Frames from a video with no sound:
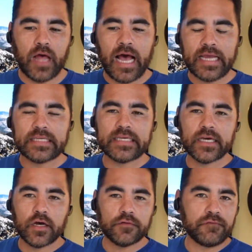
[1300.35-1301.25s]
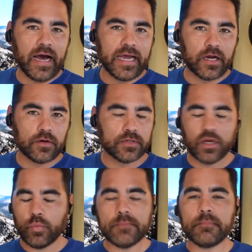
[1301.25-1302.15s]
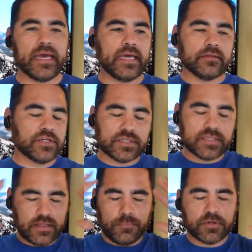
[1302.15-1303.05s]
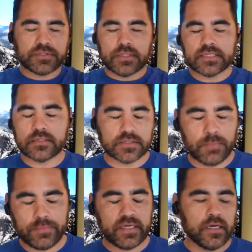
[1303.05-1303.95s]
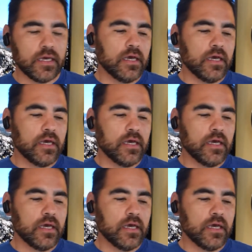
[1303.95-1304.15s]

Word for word: idea of fire, you know, we may just say the person listening this might be